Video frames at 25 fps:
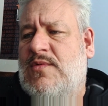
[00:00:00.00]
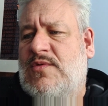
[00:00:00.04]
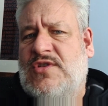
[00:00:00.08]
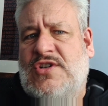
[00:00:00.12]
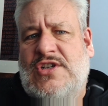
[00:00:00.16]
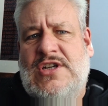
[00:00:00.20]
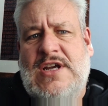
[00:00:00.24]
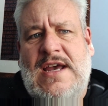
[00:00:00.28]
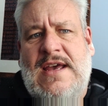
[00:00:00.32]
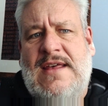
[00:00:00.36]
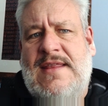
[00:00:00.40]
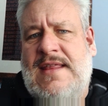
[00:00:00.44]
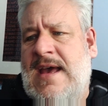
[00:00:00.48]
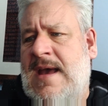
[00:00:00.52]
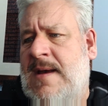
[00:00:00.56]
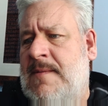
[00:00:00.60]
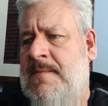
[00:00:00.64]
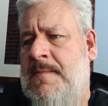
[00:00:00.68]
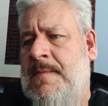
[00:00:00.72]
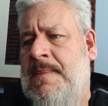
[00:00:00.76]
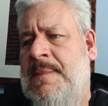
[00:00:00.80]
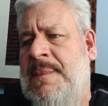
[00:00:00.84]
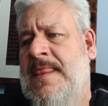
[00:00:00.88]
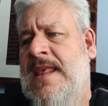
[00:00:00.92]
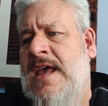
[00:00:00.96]
we will share
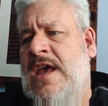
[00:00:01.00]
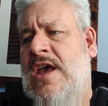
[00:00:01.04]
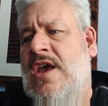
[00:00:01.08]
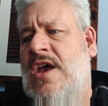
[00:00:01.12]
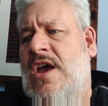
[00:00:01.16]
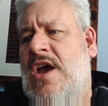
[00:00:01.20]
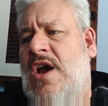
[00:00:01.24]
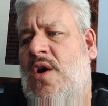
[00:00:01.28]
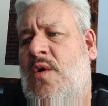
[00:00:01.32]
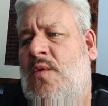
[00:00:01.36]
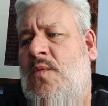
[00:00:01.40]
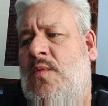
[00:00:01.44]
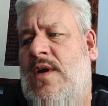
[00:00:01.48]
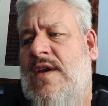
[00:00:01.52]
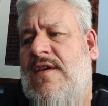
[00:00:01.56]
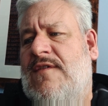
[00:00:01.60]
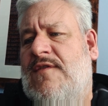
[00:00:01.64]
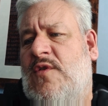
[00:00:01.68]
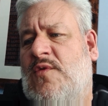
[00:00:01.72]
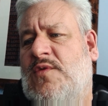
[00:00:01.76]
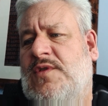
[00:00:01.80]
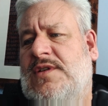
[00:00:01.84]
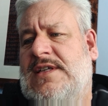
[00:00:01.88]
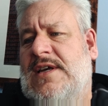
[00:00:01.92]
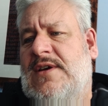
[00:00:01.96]
that.
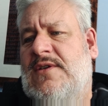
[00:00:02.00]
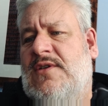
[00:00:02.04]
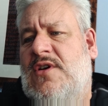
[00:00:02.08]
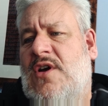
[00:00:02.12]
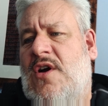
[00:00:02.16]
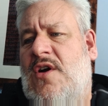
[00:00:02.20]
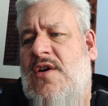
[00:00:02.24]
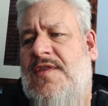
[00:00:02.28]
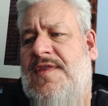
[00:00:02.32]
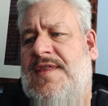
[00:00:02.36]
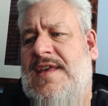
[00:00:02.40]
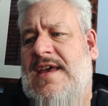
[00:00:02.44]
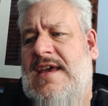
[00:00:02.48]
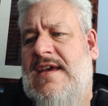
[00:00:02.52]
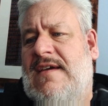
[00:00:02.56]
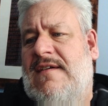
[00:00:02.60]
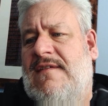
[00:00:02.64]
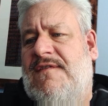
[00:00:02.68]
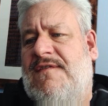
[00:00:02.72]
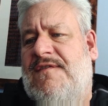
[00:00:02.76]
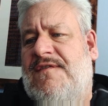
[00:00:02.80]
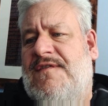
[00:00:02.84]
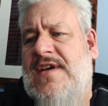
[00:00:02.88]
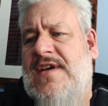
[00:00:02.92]
We've also got the